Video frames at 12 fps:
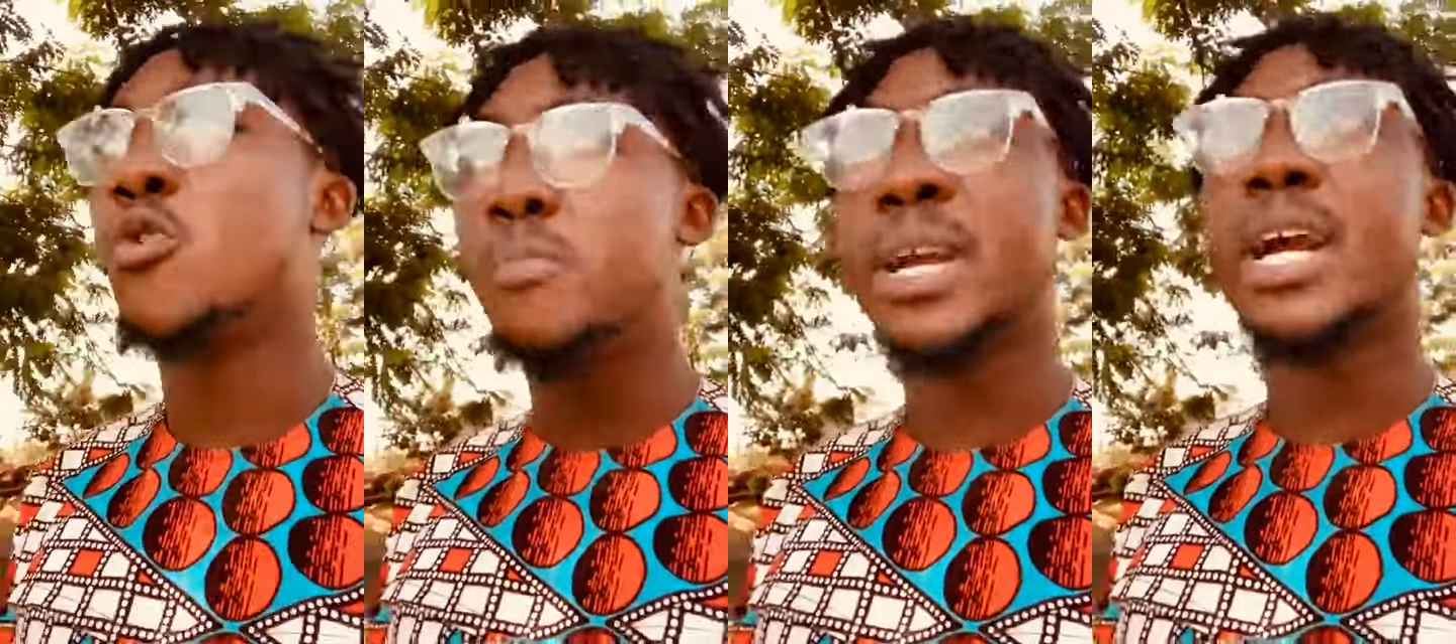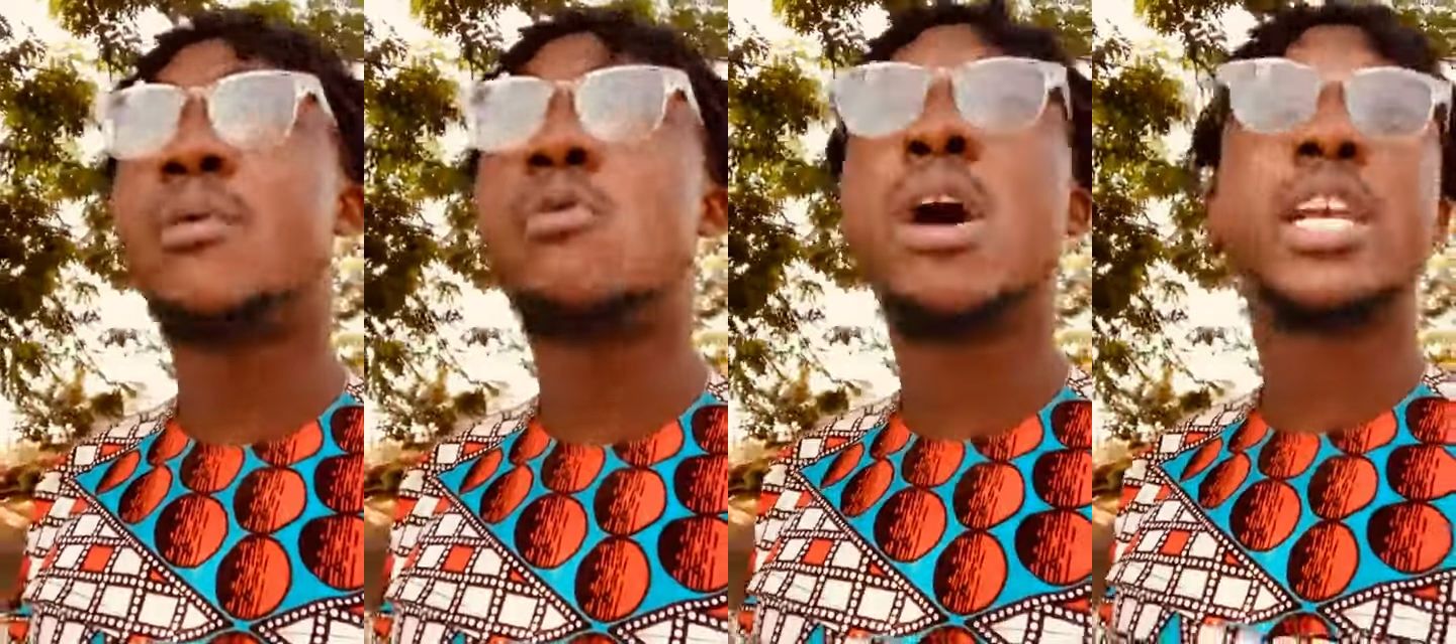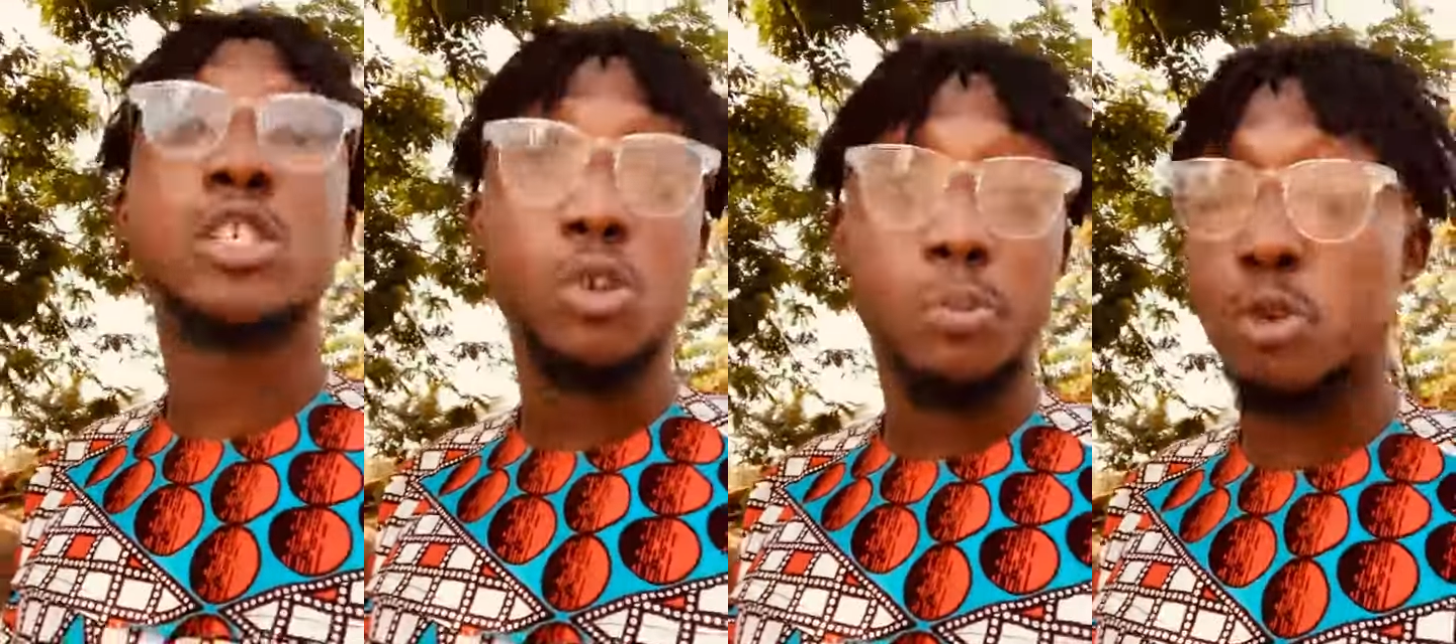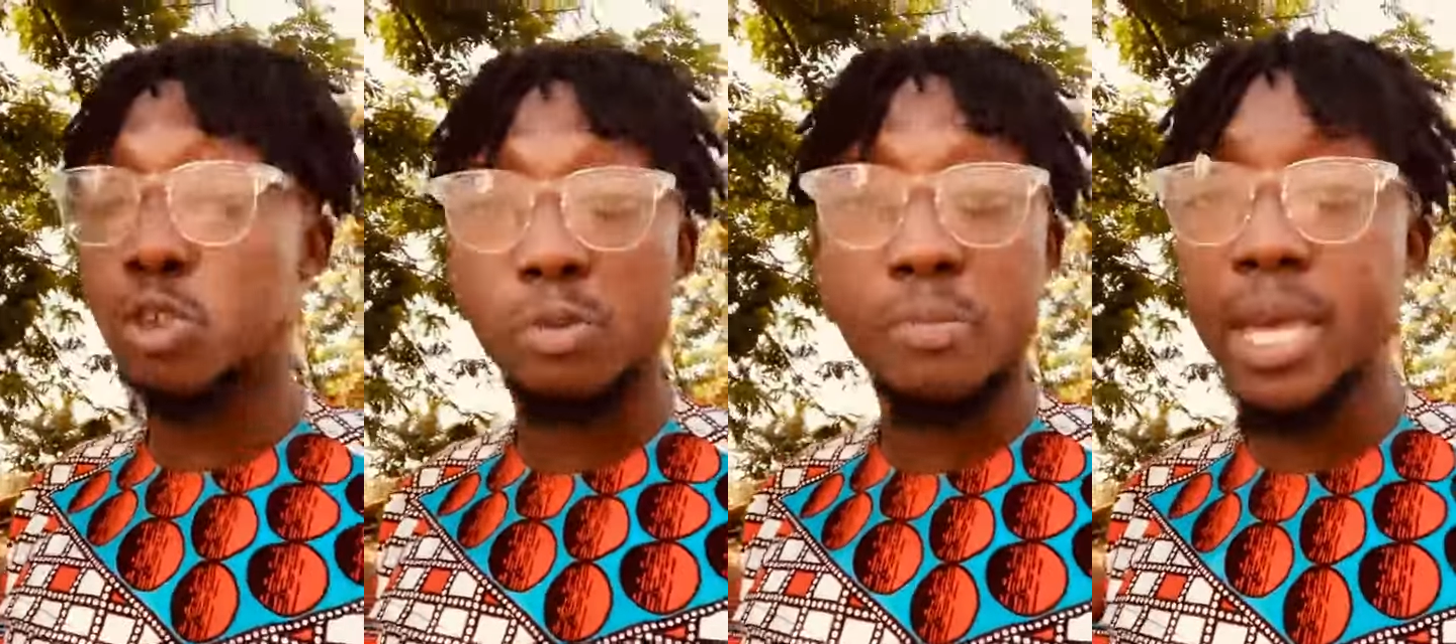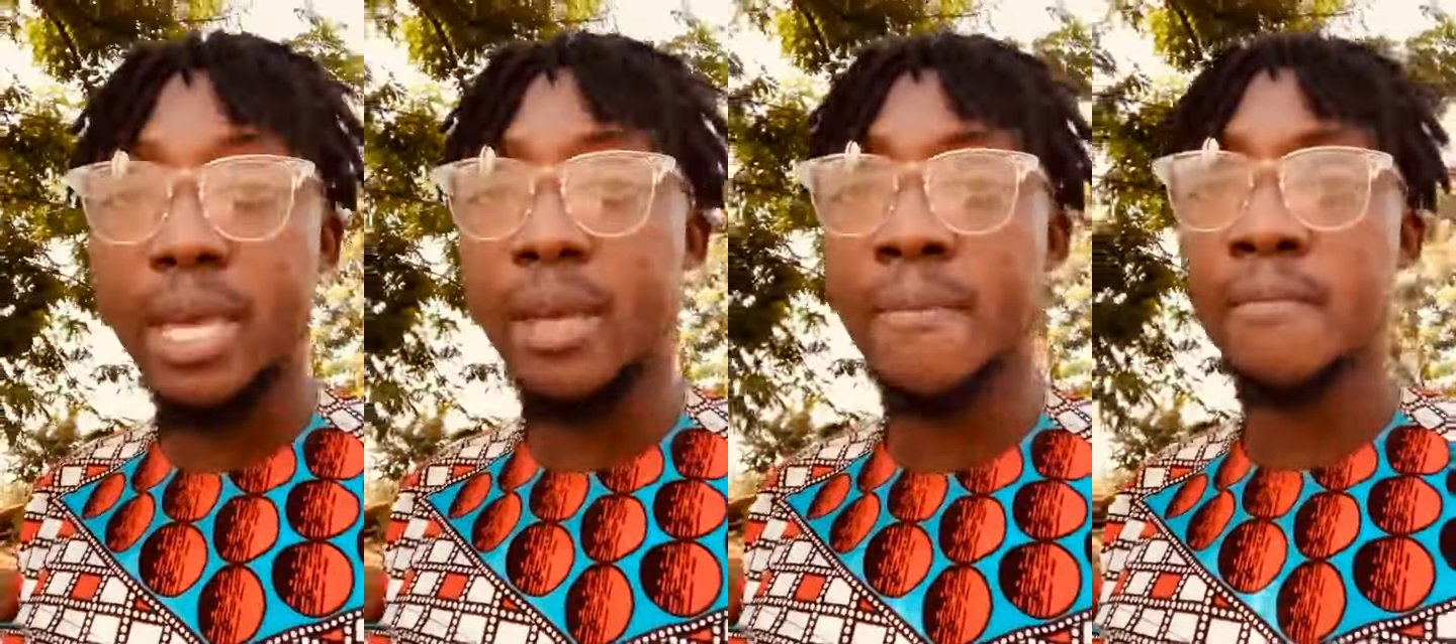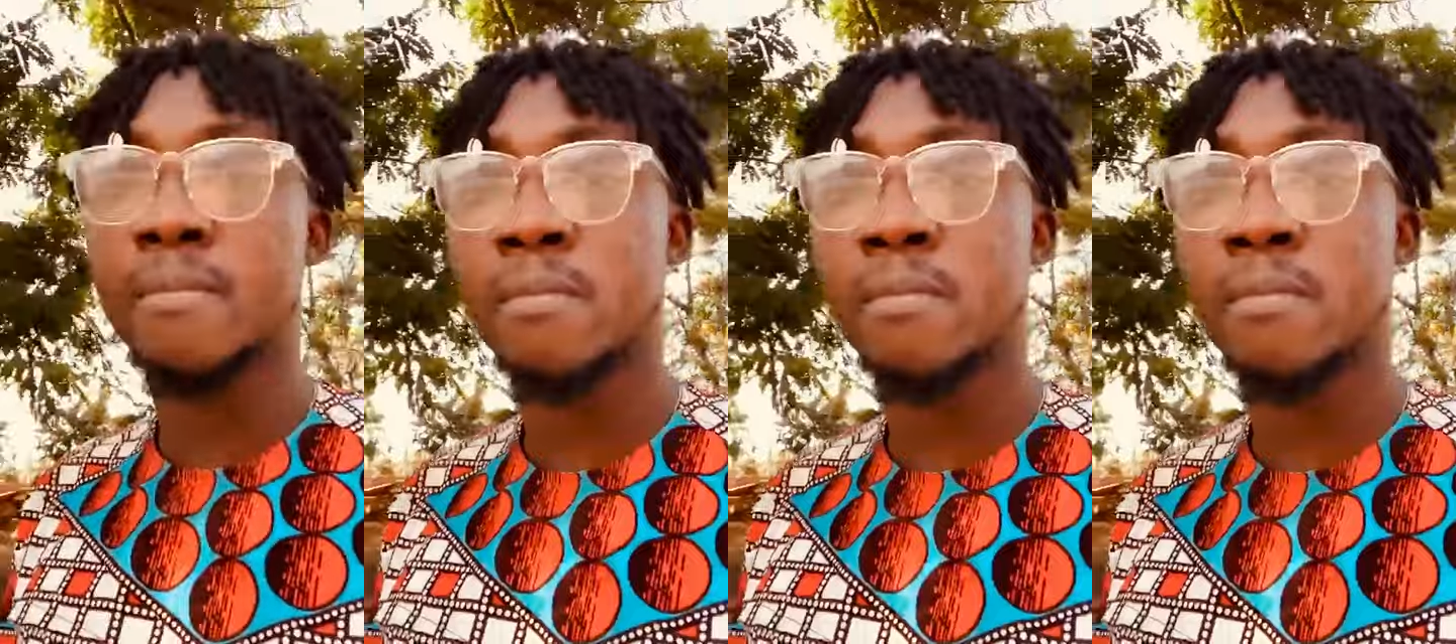will become what it's supposed to be.